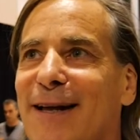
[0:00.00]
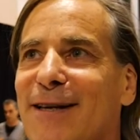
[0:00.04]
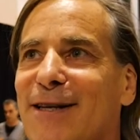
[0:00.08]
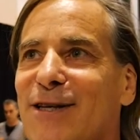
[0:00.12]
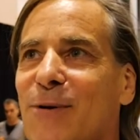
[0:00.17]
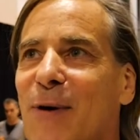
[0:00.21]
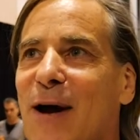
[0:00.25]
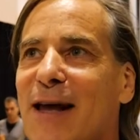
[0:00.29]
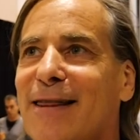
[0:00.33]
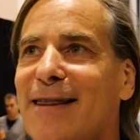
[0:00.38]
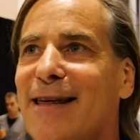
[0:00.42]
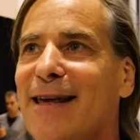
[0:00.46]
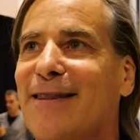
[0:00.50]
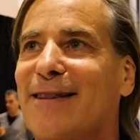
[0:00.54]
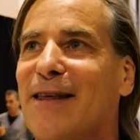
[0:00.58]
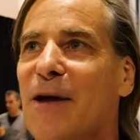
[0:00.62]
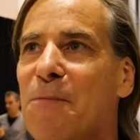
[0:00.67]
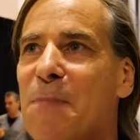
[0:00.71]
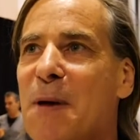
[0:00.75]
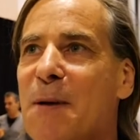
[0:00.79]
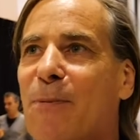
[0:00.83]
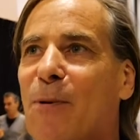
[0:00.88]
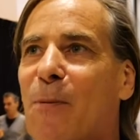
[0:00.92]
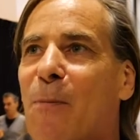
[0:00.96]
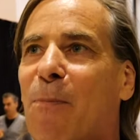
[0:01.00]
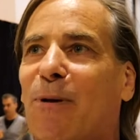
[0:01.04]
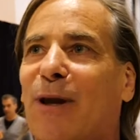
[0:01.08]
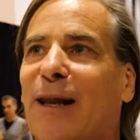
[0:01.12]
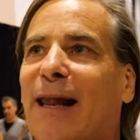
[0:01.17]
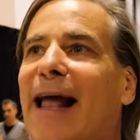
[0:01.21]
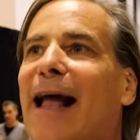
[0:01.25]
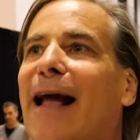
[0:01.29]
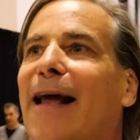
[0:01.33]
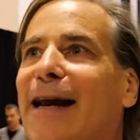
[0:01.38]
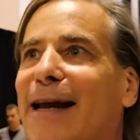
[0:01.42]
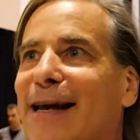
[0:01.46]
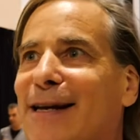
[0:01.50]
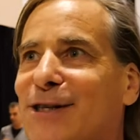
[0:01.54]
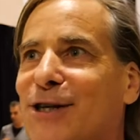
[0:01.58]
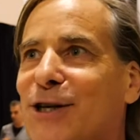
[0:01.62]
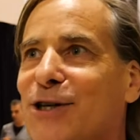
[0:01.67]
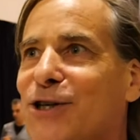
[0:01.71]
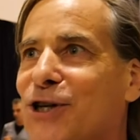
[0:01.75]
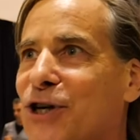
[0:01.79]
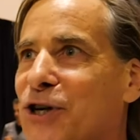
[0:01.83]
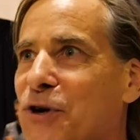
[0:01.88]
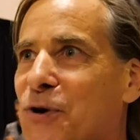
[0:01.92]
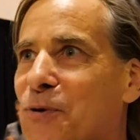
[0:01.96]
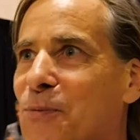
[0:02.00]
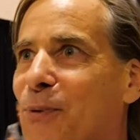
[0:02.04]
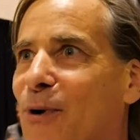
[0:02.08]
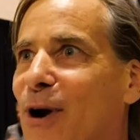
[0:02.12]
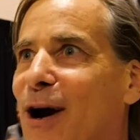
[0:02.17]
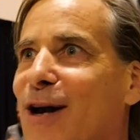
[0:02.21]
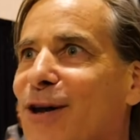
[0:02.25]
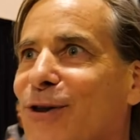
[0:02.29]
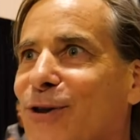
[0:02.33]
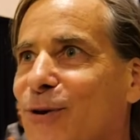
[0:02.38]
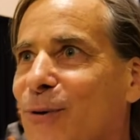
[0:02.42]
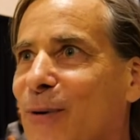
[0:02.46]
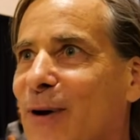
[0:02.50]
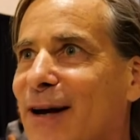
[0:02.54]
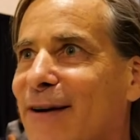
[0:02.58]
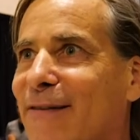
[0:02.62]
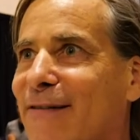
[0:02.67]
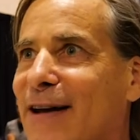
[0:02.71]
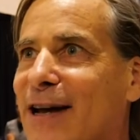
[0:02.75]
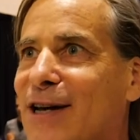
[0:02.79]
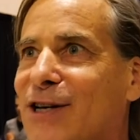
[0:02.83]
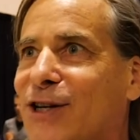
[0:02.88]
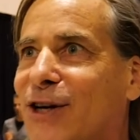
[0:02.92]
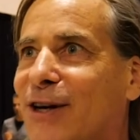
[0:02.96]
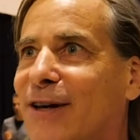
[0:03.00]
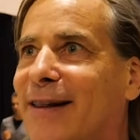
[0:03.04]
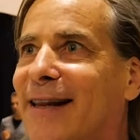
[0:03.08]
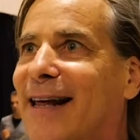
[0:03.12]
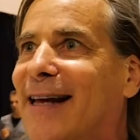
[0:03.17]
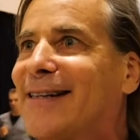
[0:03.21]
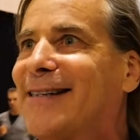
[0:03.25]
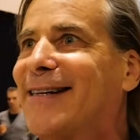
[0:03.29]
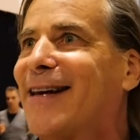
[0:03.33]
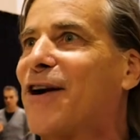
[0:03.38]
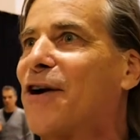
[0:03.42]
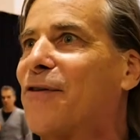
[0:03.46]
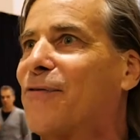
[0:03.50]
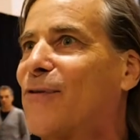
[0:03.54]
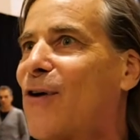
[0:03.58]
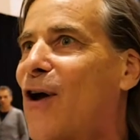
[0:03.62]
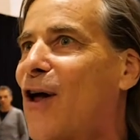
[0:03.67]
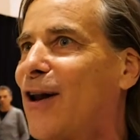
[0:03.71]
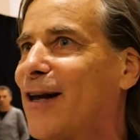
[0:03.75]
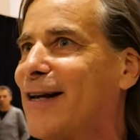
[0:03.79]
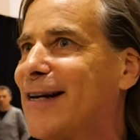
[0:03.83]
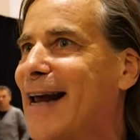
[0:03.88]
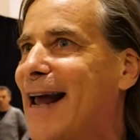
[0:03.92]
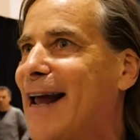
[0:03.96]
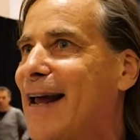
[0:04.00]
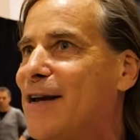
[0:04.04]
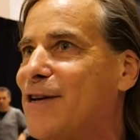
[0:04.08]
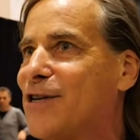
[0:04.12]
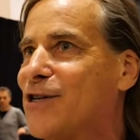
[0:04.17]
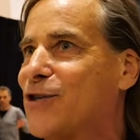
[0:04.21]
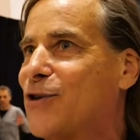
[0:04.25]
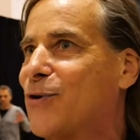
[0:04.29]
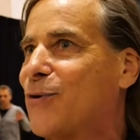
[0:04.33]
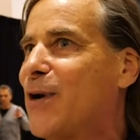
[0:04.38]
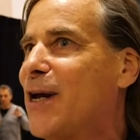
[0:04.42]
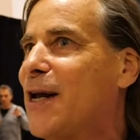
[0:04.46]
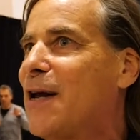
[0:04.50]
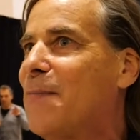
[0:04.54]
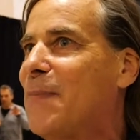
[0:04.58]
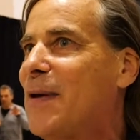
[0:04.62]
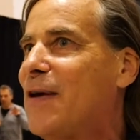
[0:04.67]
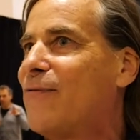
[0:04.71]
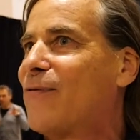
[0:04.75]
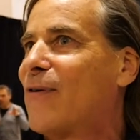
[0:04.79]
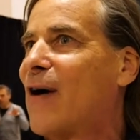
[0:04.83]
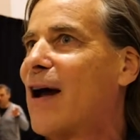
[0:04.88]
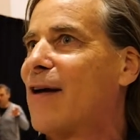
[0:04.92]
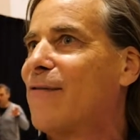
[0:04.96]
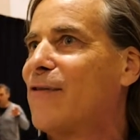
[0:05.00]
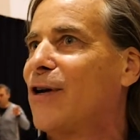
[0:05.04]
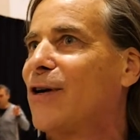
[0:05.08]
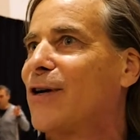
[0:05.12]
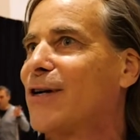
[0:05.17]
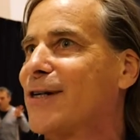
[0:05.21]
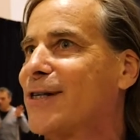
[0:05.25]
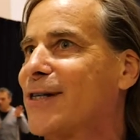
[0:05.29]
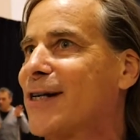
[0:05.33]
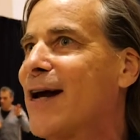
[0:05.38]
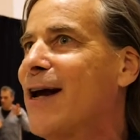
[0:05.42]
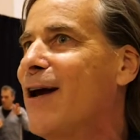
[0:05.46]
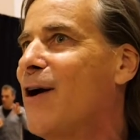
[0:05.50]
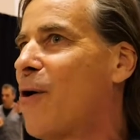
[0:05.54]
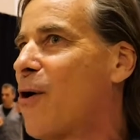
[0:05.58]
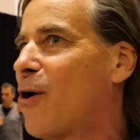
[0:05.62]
And so I think that people planning to do breakthrough innovation that's going to fall into H3 and be 5 years